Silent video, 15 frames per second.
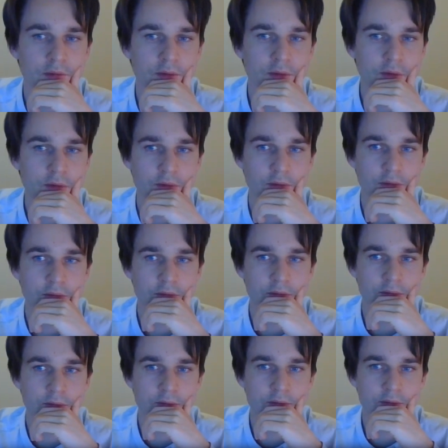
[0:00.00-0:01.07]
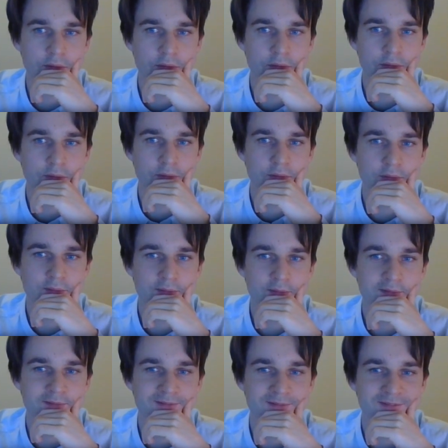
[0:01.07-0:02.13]
okay. find it on P B S somewhere.
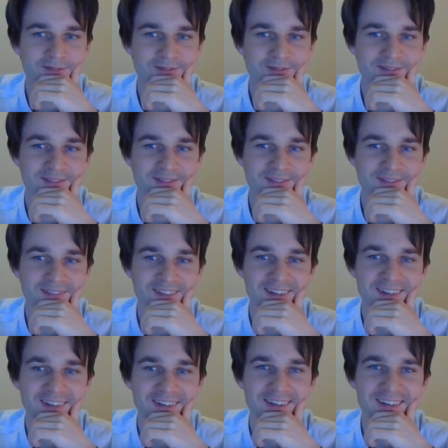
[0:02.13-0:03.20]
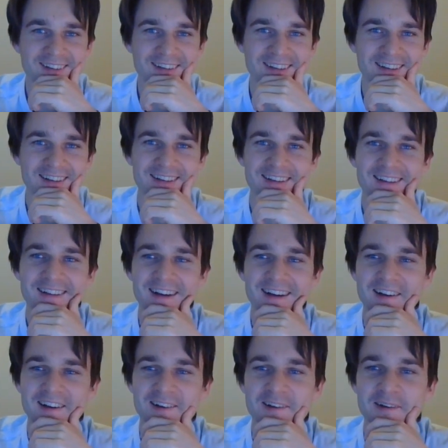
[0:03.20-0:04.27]
Hopefully. I
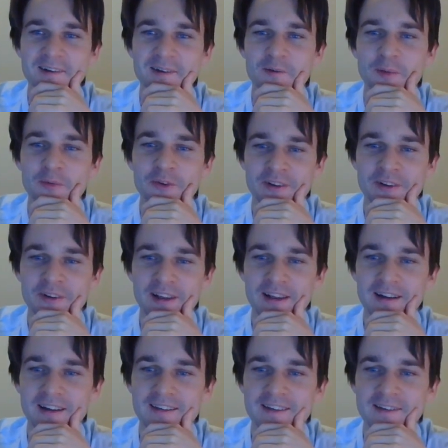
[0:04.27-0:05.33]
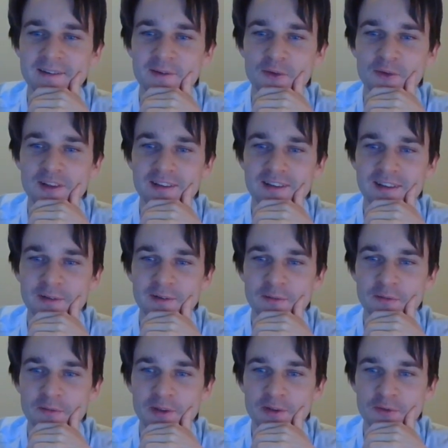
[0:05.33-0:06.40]
like the description. An eccentric
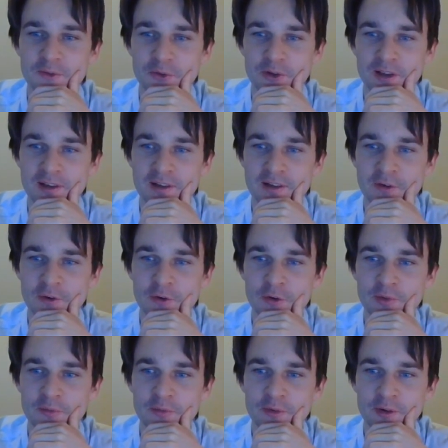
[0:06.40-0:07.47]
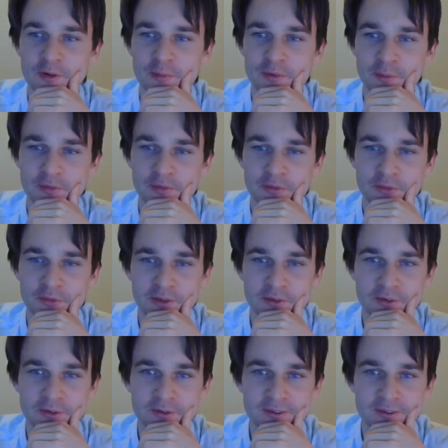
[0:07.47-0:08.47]
inventor and an urban farmer comes together.